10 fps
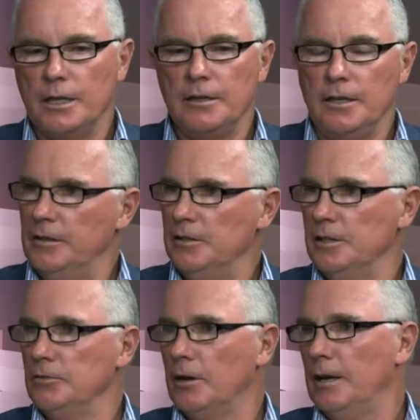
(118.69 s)
this
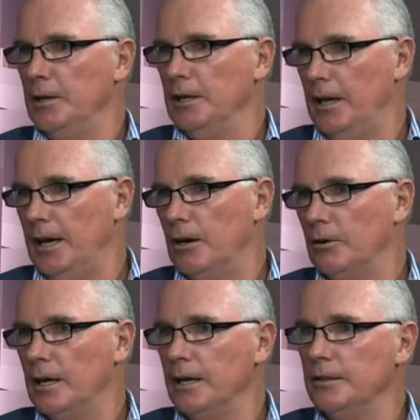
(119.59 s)
is not happening
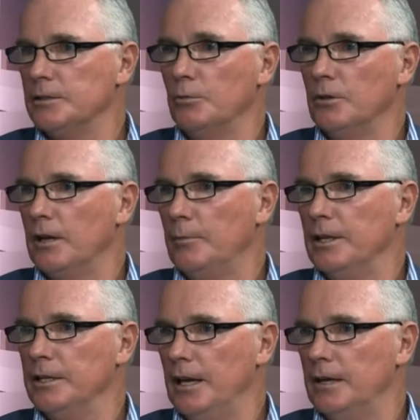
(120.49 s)
now and this will not happen
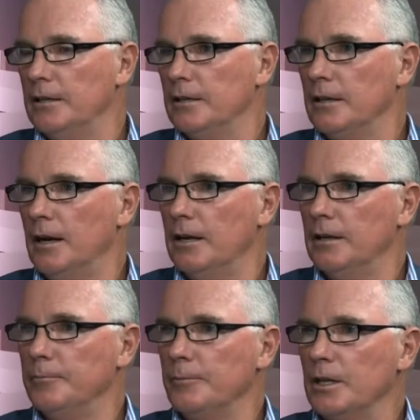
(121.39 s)
again,
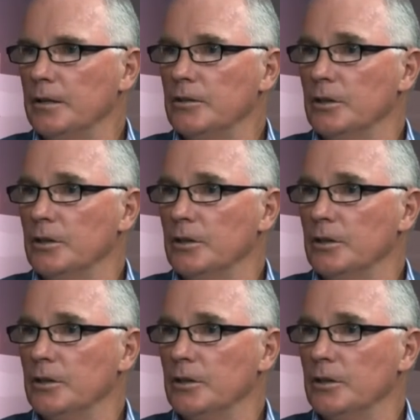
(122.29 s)
in